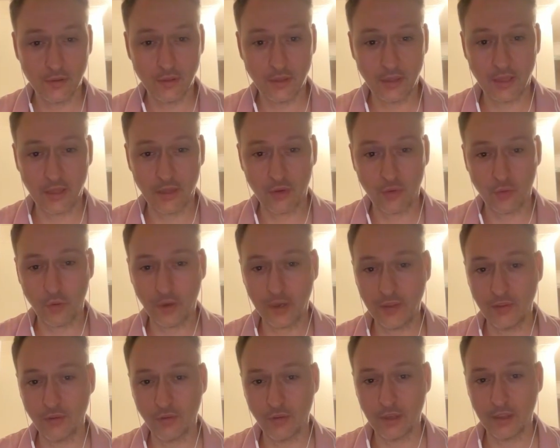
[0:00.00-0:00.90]
queen
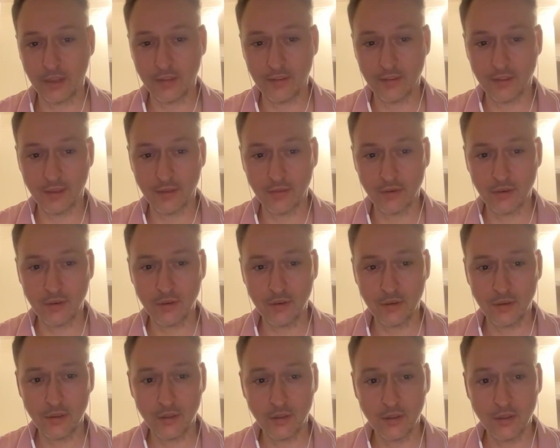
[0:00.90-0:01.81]
to e7,
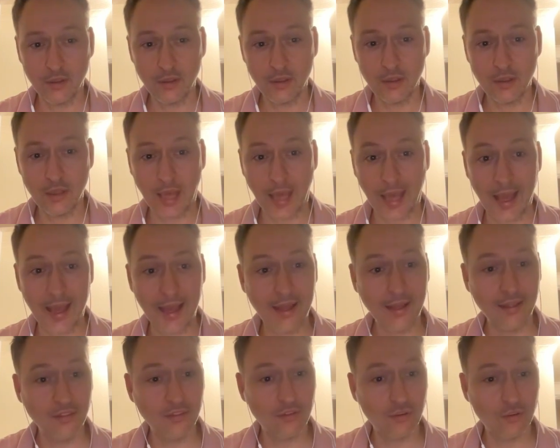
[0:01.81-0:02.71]

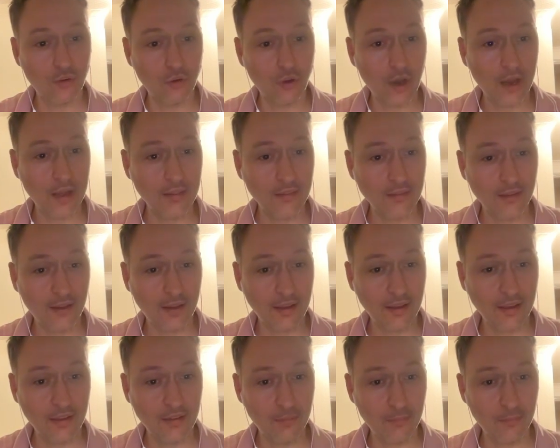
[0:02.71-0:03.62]
and knight
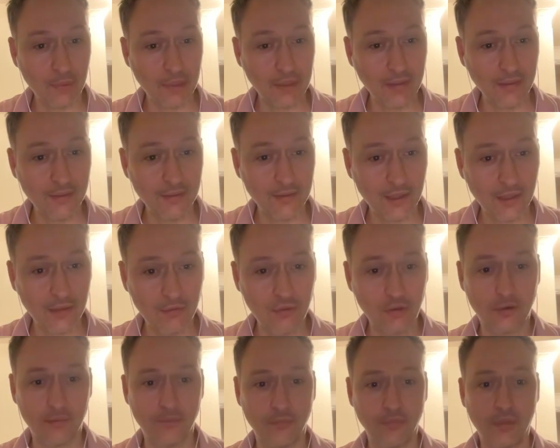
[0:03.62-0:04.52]
takes
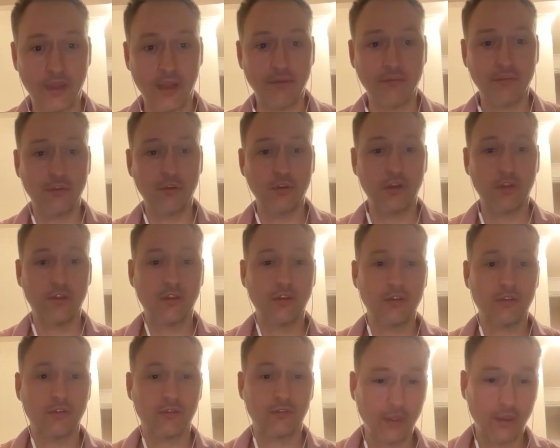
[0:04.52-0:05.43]
b7. Have a look at
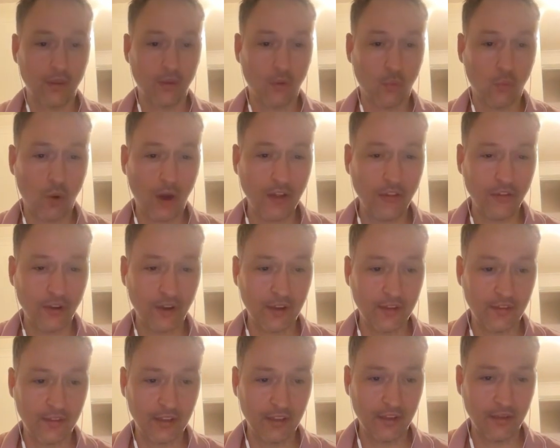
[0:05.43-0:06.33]
this. White's
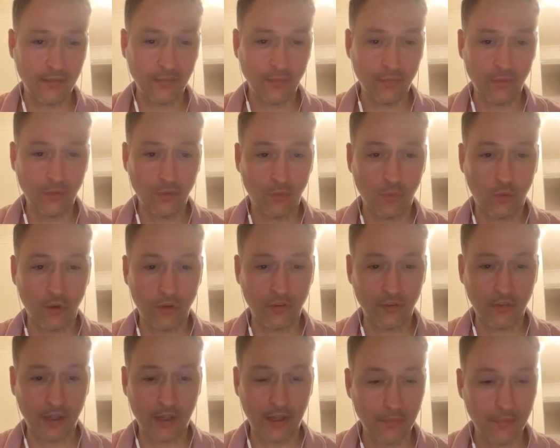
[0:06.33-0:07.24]
idea was
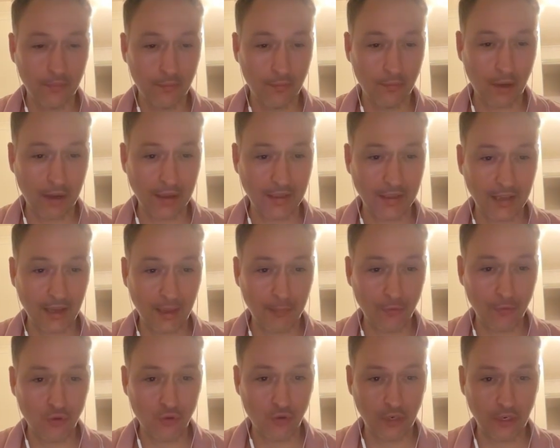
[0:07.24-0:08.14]
that by
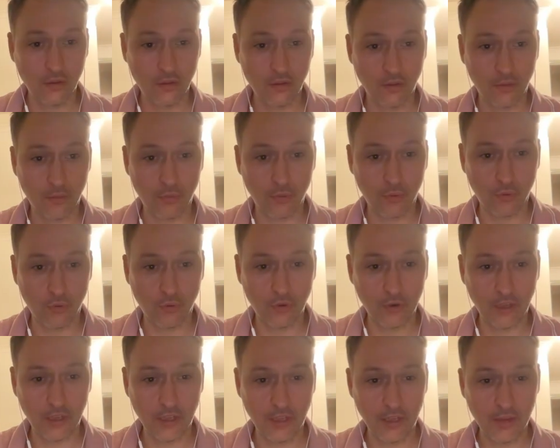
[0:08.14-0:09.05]
capturing the pawn
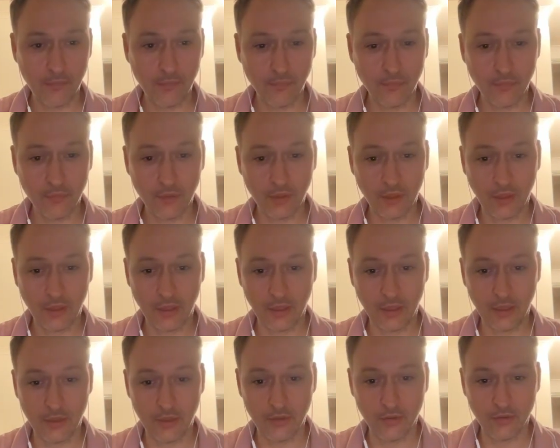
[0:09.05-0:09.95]
here, he
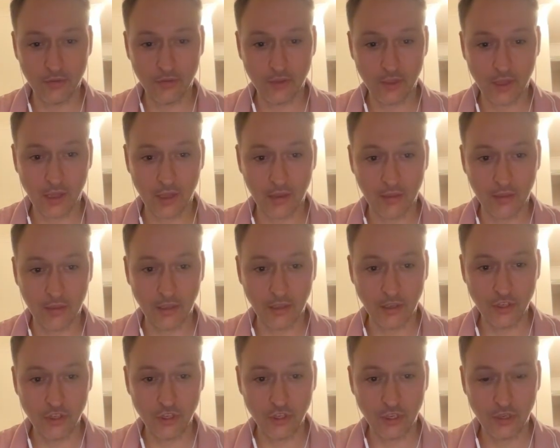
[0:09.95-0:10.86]
is
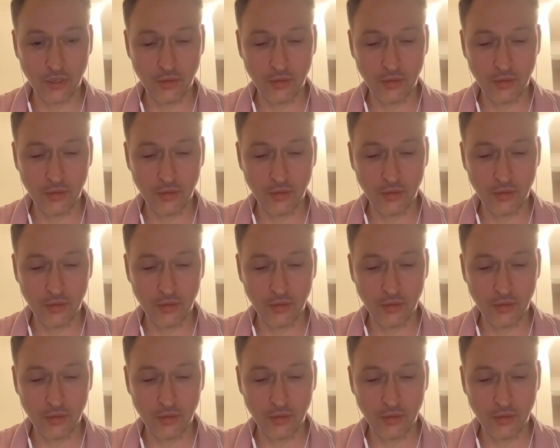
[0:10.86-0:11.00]
unleashing